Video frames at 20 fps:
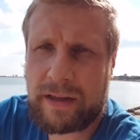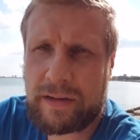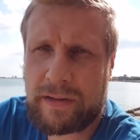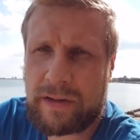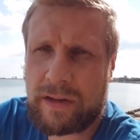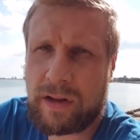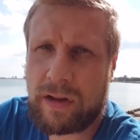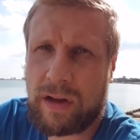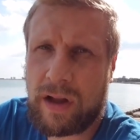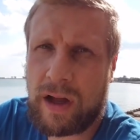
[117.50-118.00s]
it
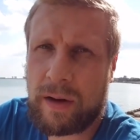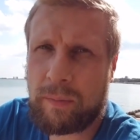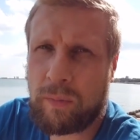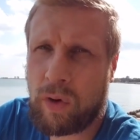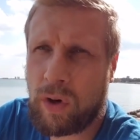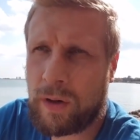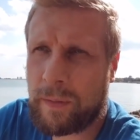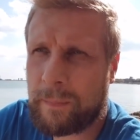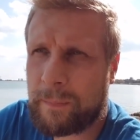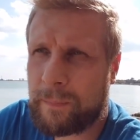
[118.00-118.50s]
to the
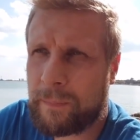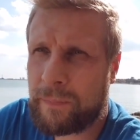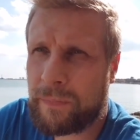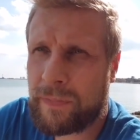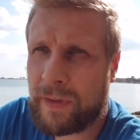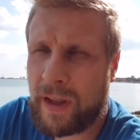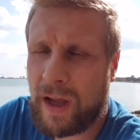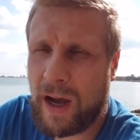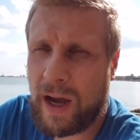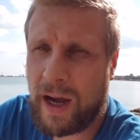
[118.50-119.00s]
lawnmower.
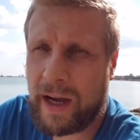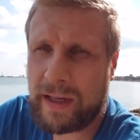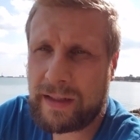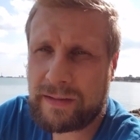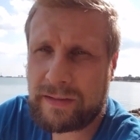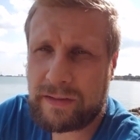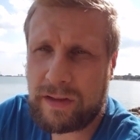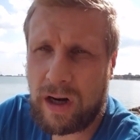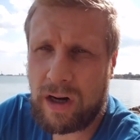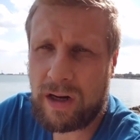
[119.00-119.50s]
I
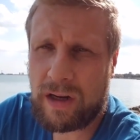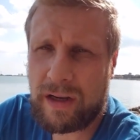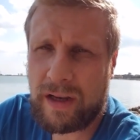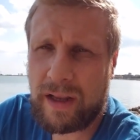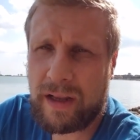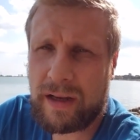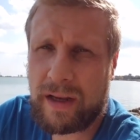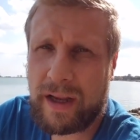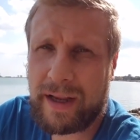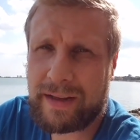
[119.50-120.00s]
started
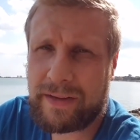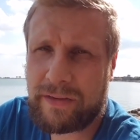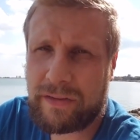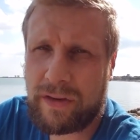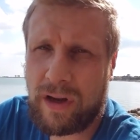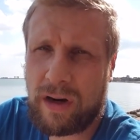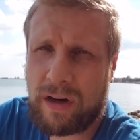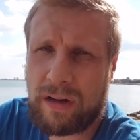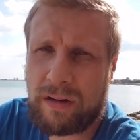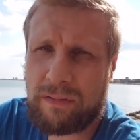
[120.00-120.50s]
it. It
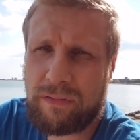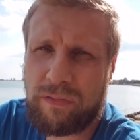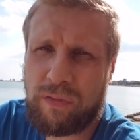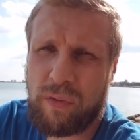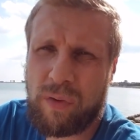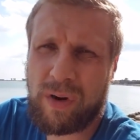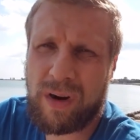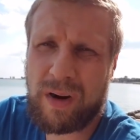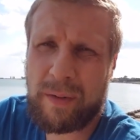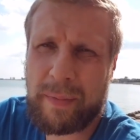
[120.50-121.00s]
started
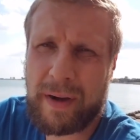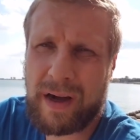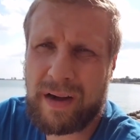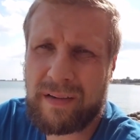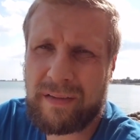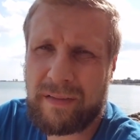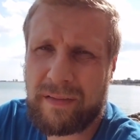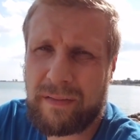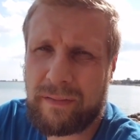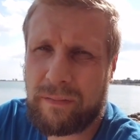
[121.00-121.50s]
for
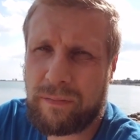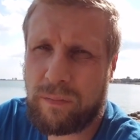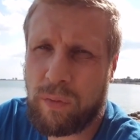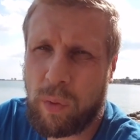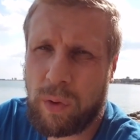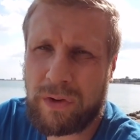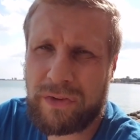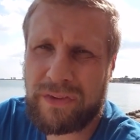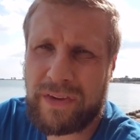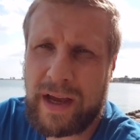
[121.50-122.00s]
about
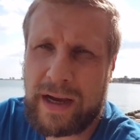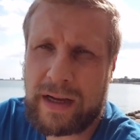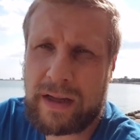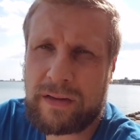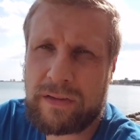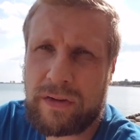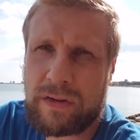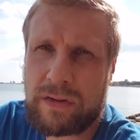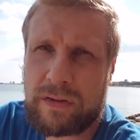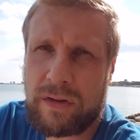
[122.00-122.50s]
4
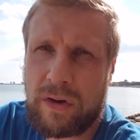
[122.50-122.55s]
seconds or